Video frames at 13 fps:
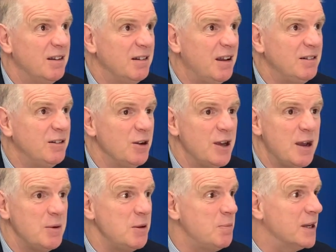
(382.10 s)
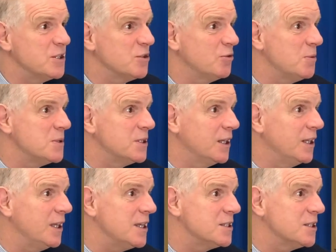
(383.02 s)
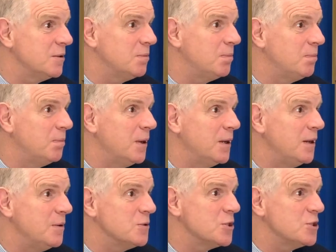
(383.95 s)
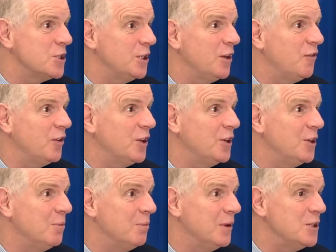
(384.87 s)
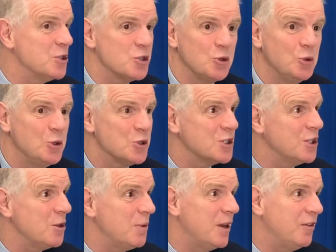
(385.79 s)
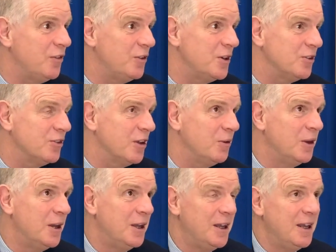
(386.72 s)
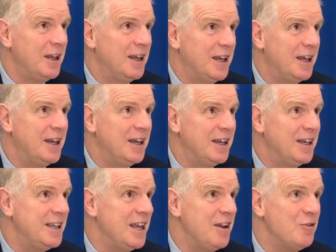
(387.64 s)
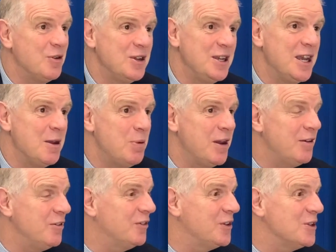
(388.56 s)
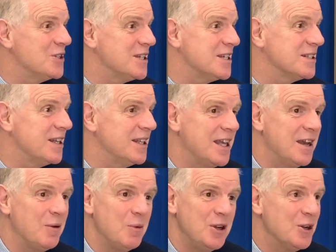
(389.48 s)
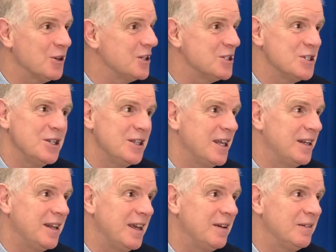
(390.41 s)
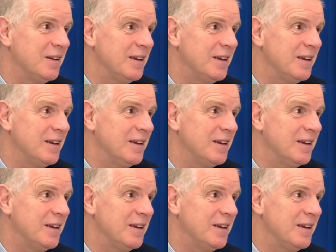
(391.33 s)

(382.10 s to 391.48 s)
I don't know how many bags of rubbish they collected, but it was a significant number, and the school looks a lot better for it. So if we can get parent volunteers like that, we're not going to turn that down.